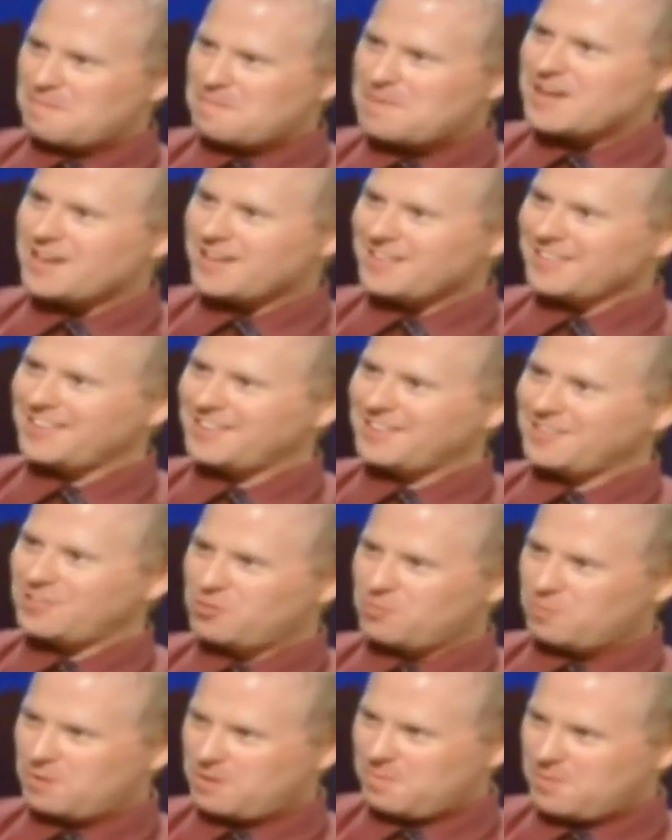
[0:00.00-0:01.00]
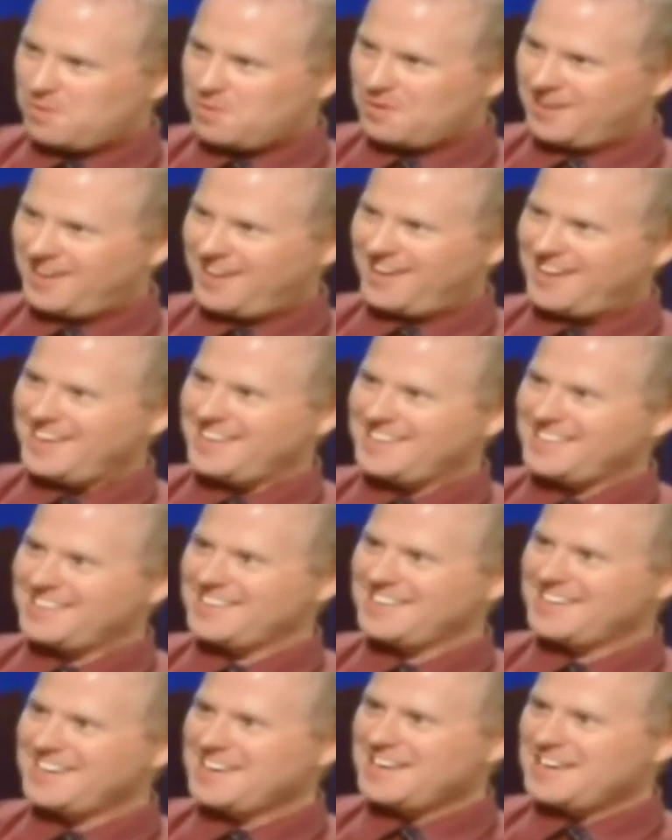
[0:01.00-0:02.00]
being the 3.8
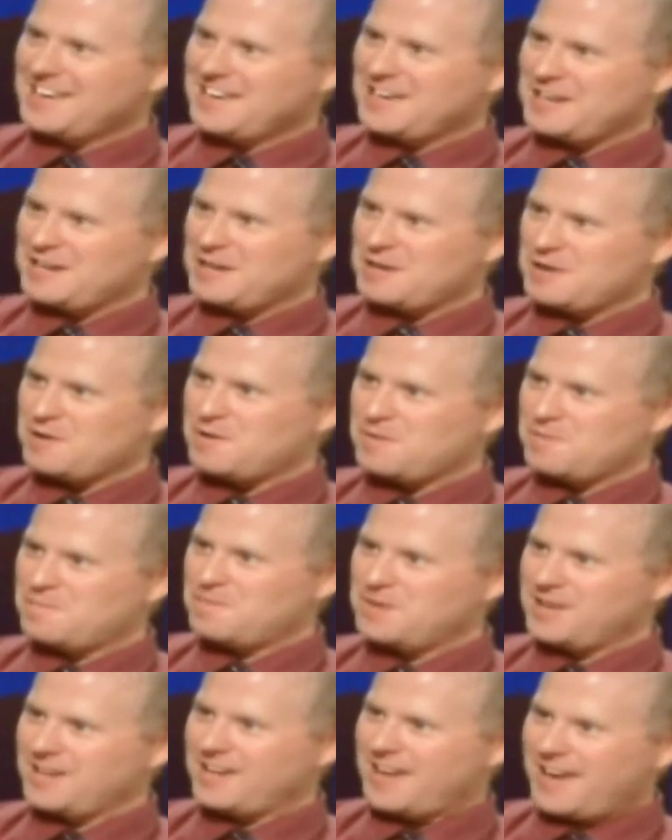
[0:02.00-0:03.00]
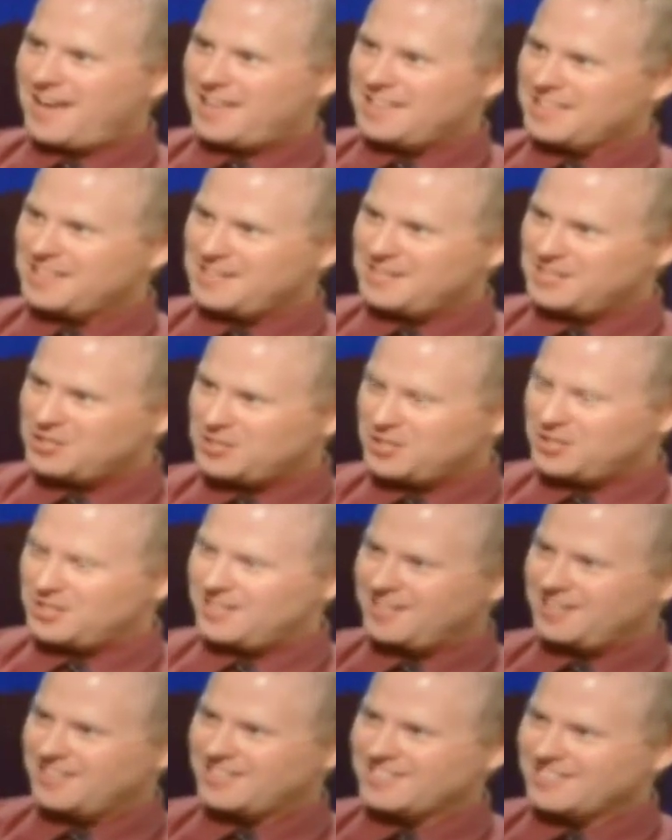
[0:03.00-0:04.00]
and being an athlete
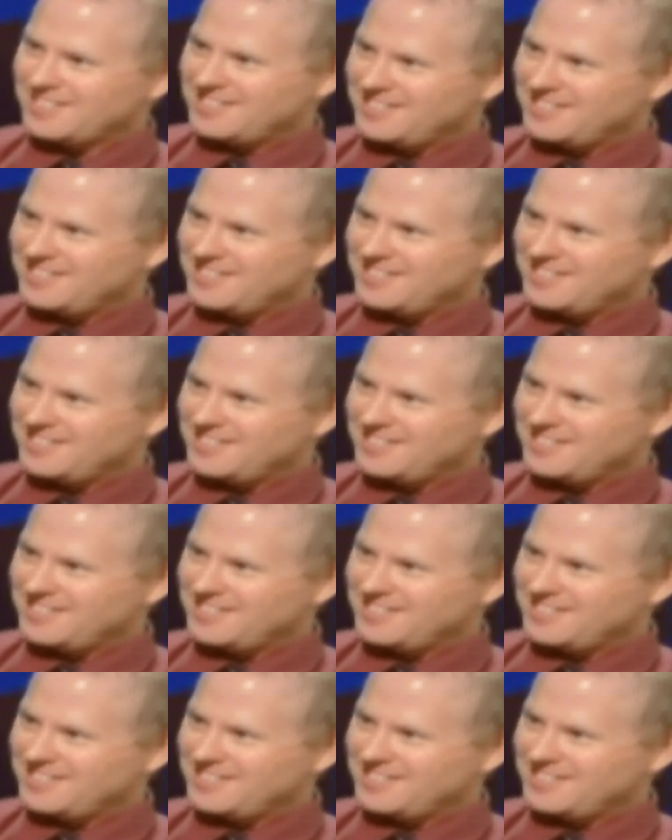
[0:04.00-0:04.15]
to